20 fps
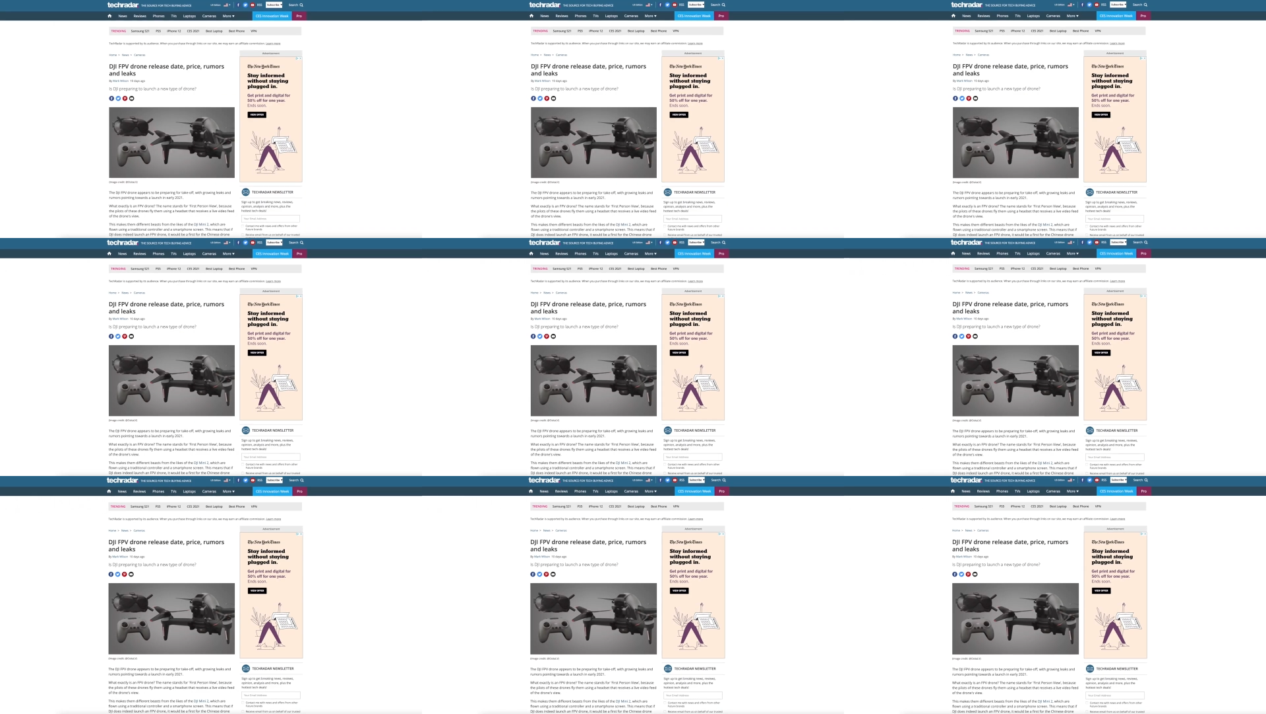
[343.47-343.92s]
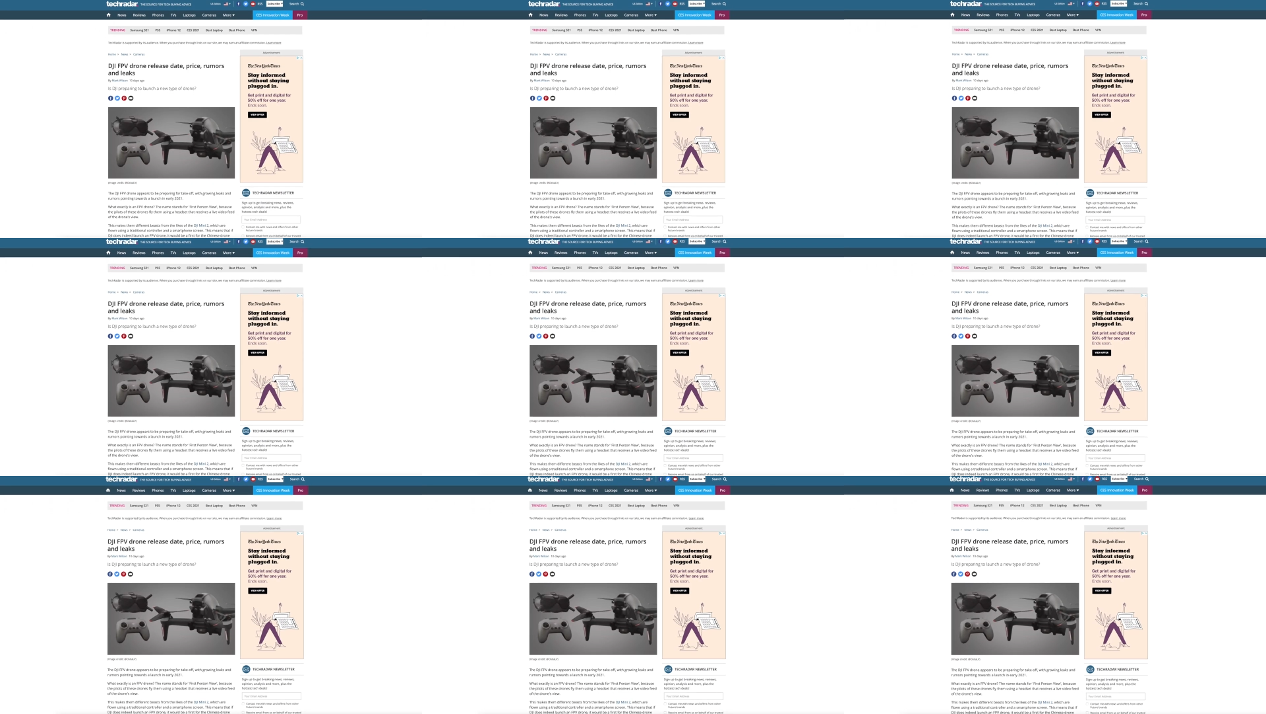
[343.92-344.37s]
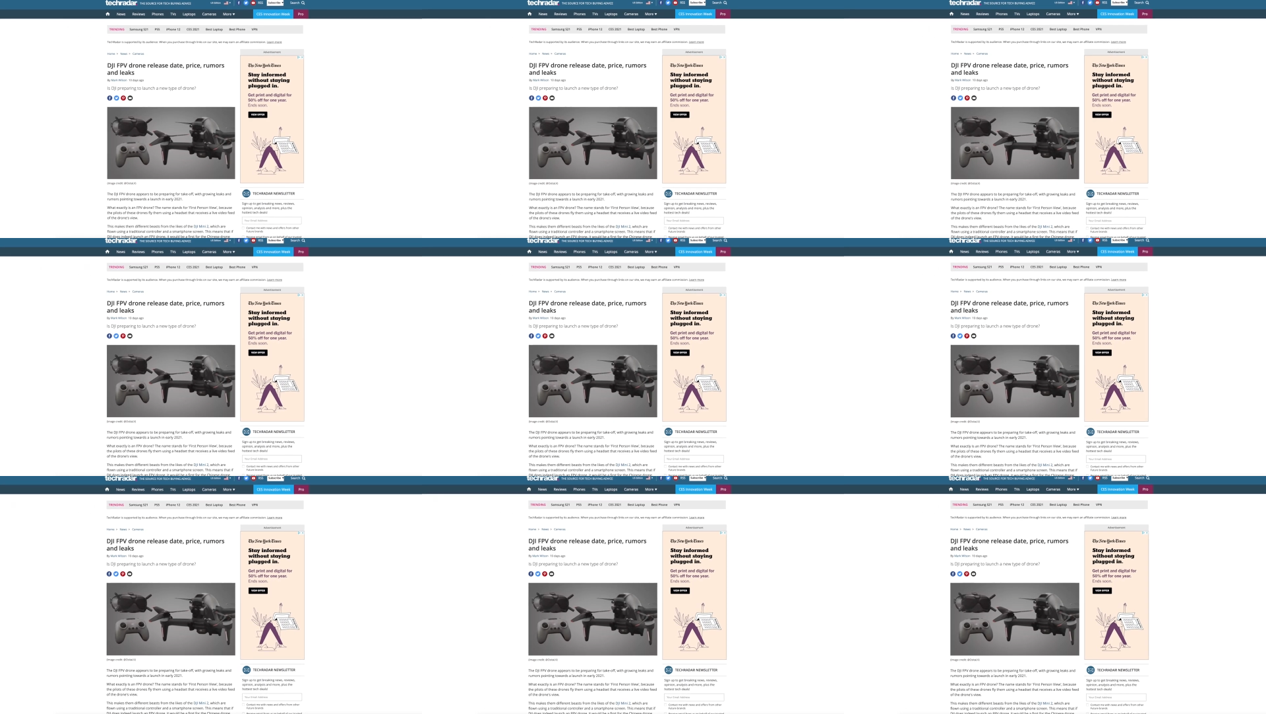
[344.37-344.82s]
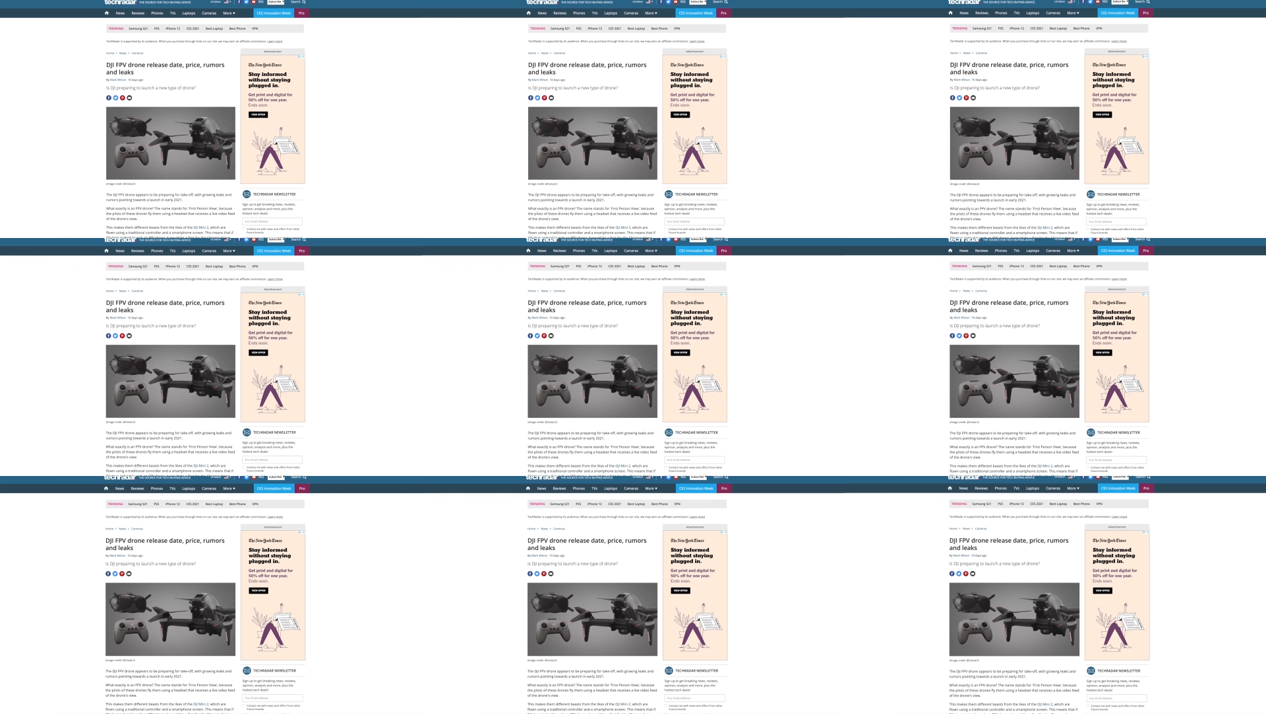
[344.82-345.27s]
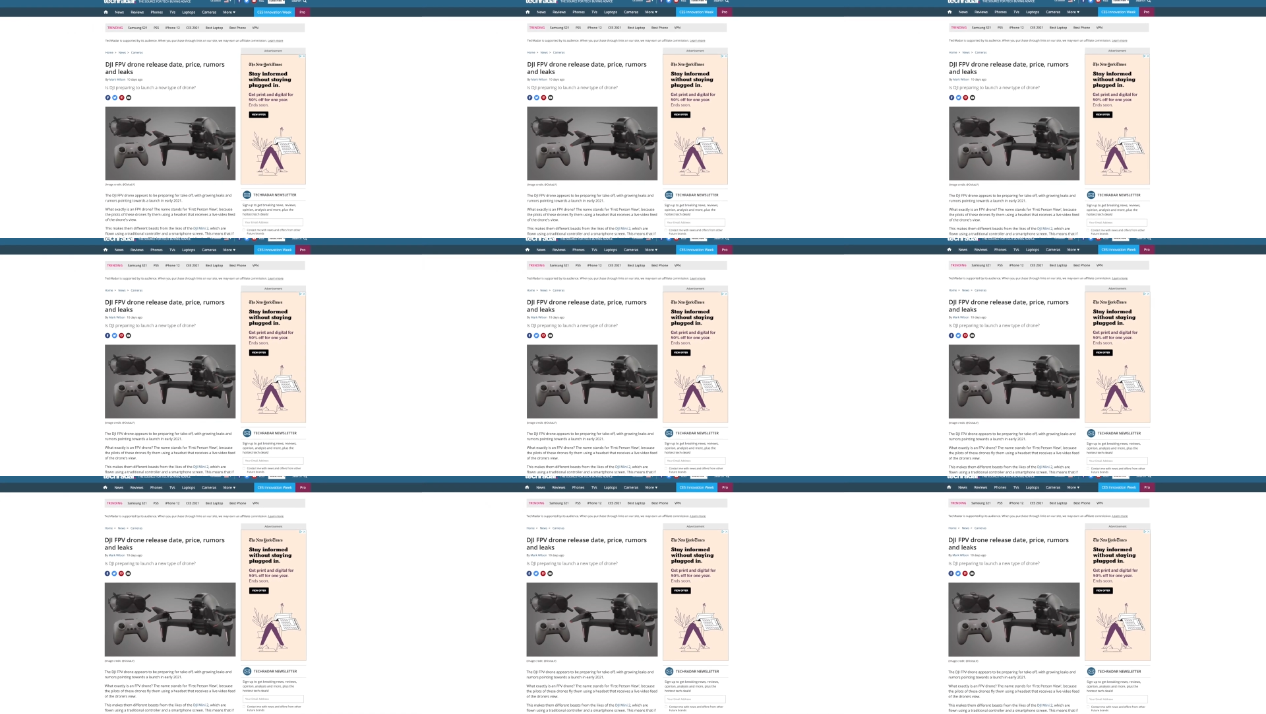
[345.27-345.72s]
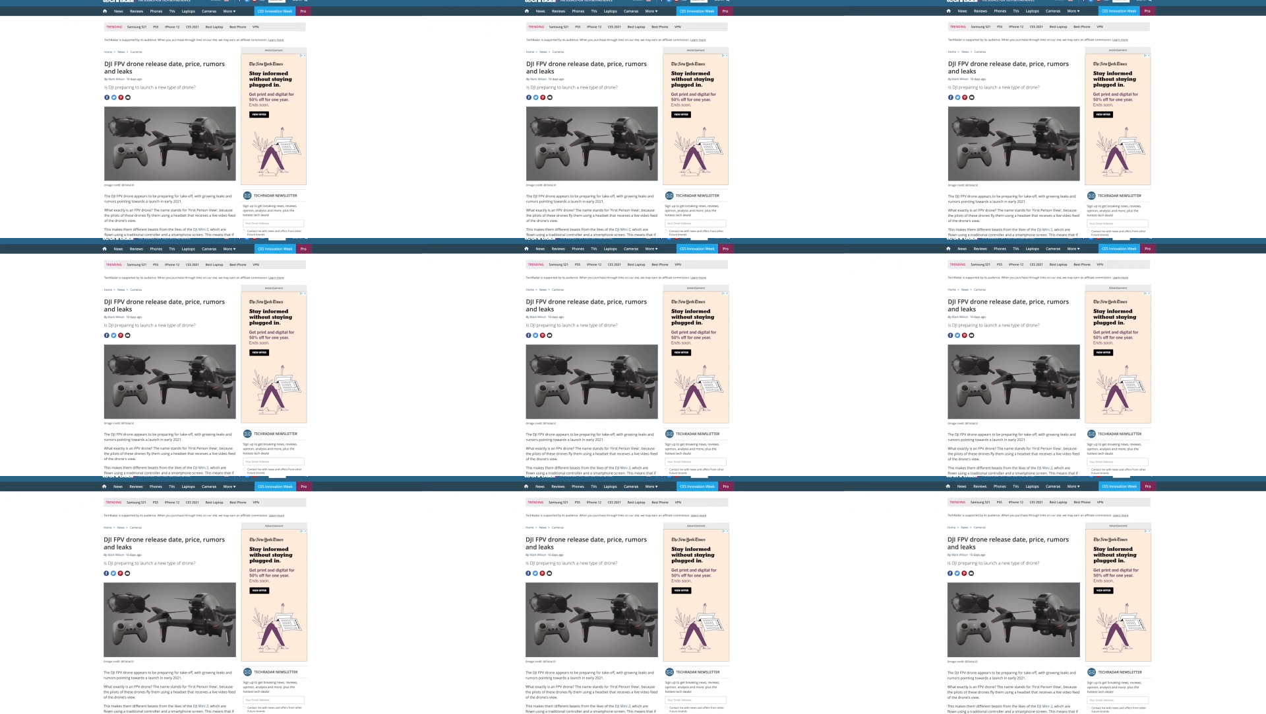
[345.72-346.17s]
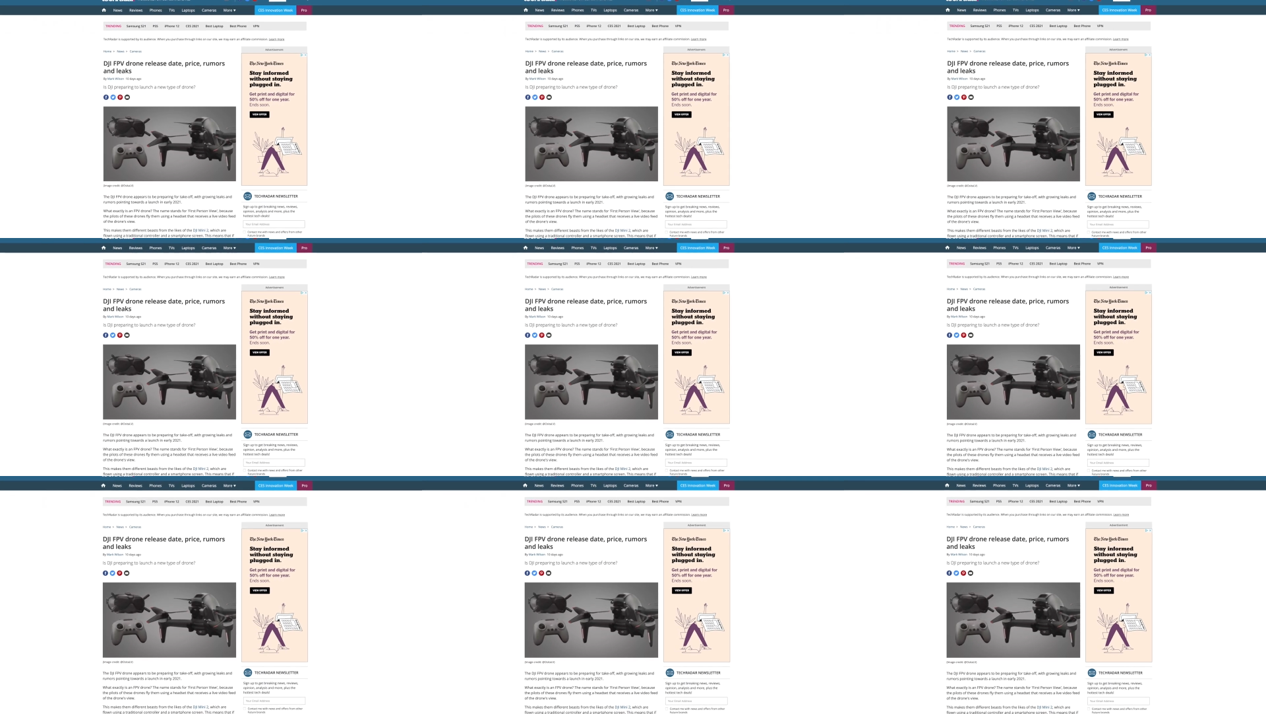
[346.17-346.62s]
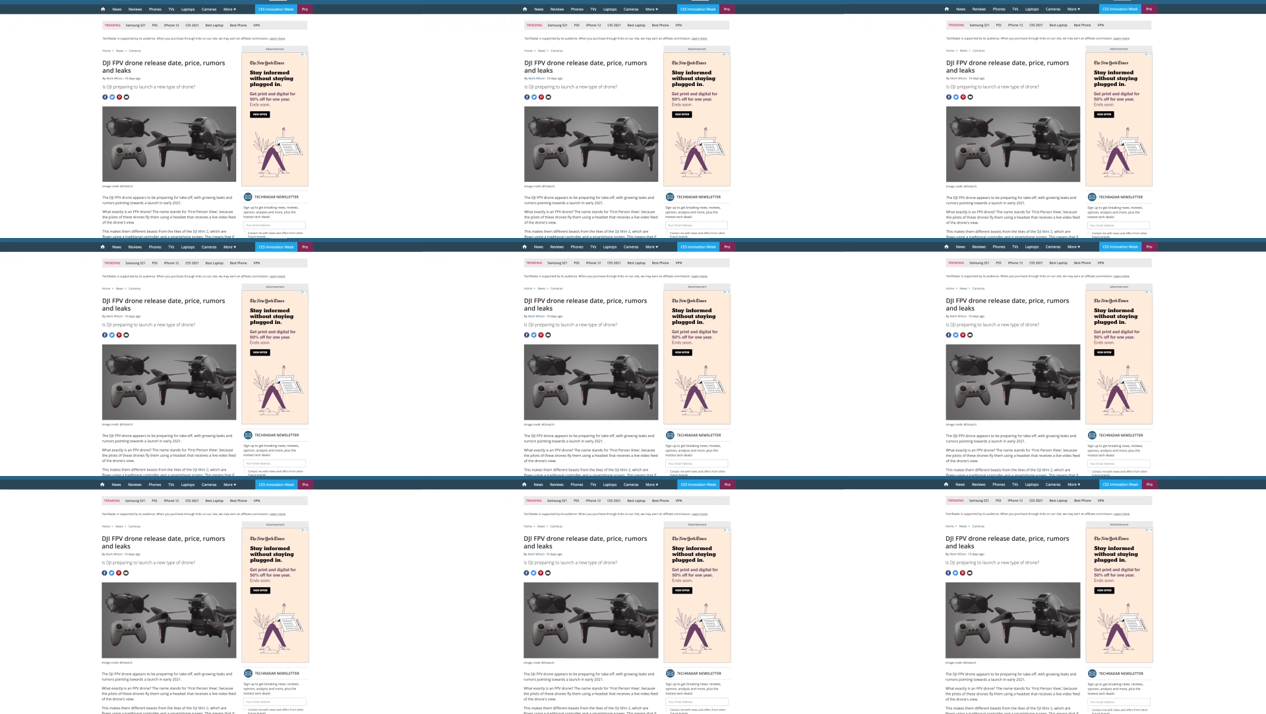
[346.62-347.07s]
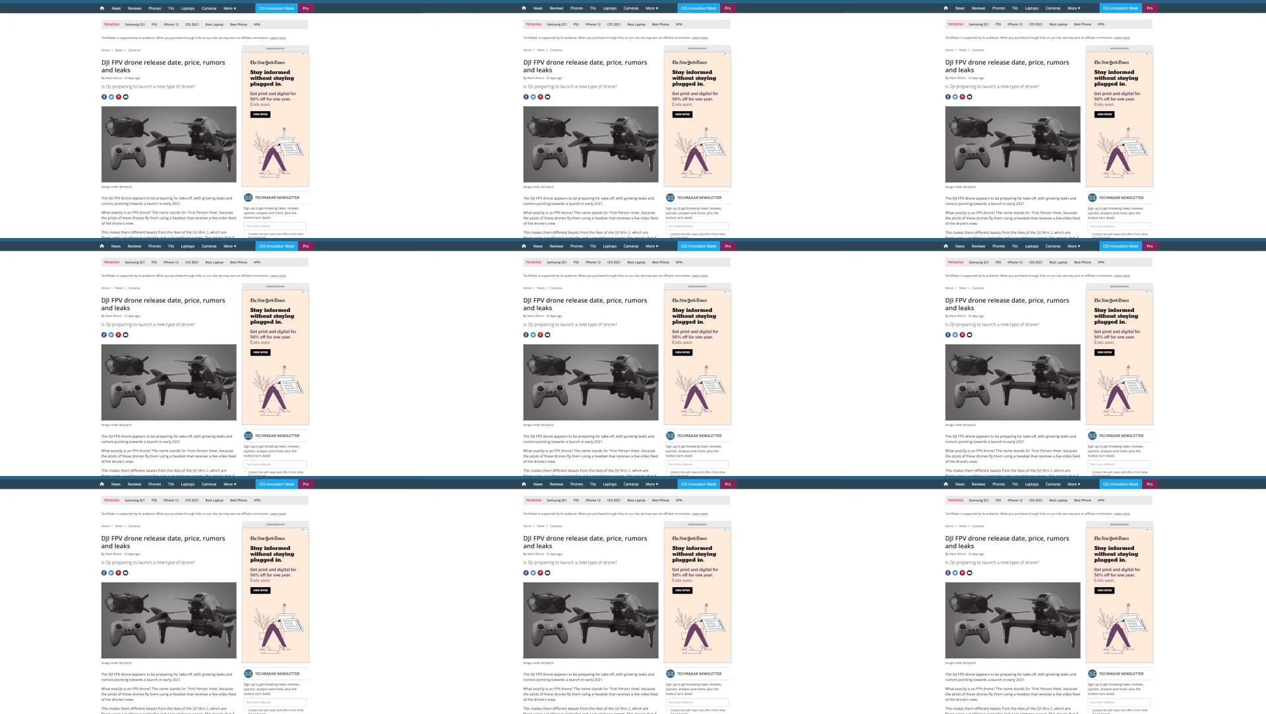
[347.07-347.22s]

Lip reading: (no speaker visible)